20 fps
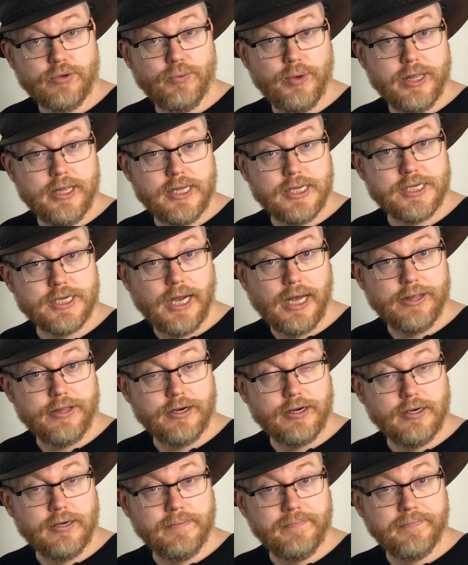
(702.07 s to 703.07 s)
with each
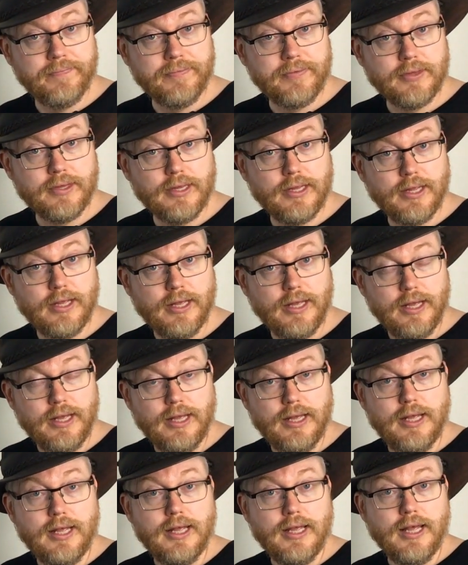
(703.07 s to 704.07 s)
other.
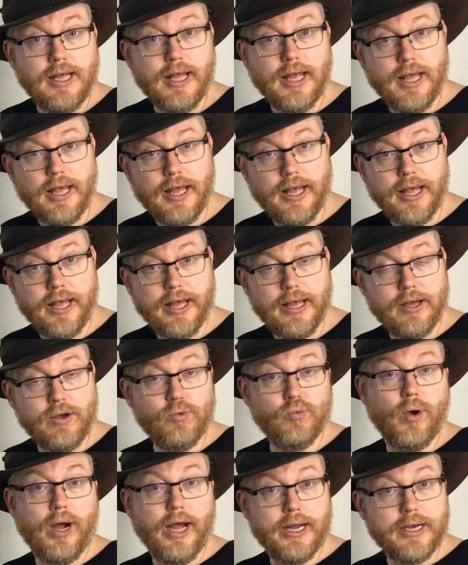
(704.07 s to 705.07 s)

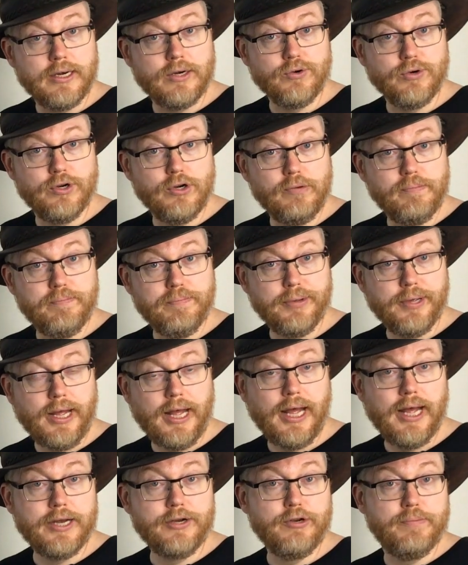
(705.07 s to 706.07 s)
One group
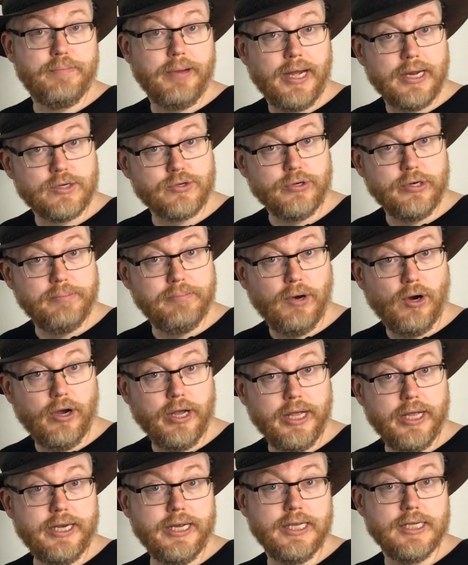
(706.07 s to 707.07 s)
had a
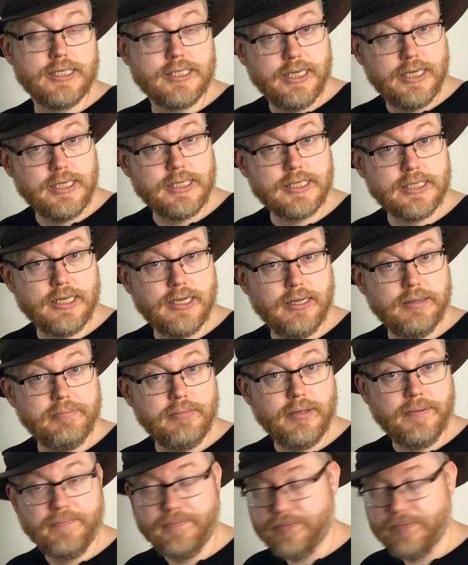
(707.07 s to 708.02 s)
patrimoiety system